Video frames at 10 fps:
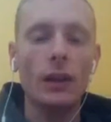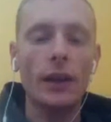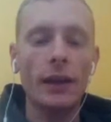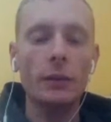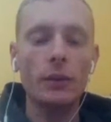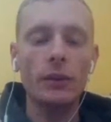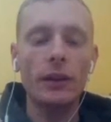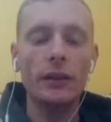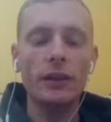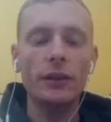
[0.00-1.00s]
and we're
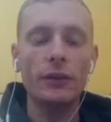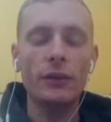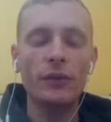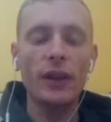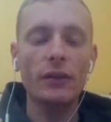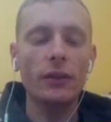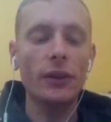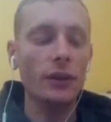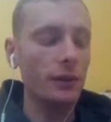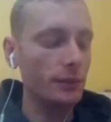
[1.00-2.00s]
ready to enter the Vim Factory already.